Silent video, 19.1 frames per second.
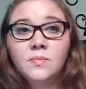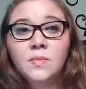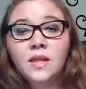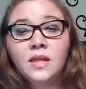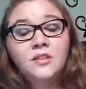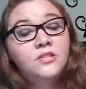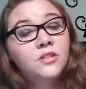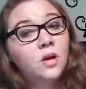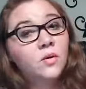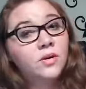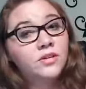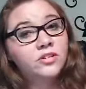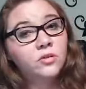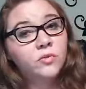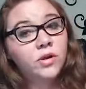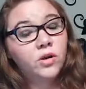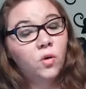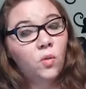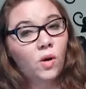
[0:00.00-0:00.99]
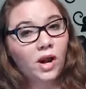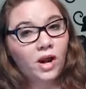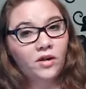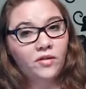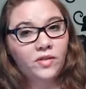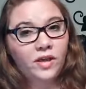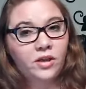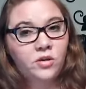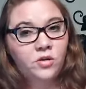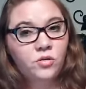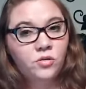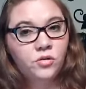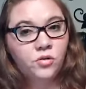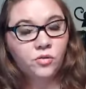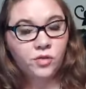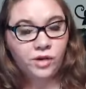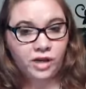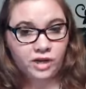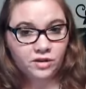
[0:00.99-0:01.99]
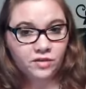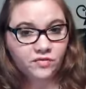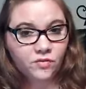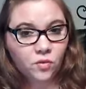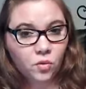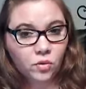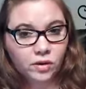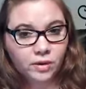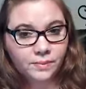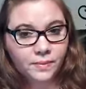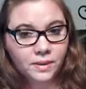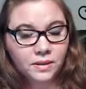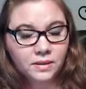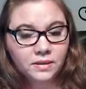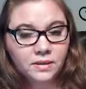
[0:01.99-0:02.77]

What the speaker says: It's going to require that you create a form,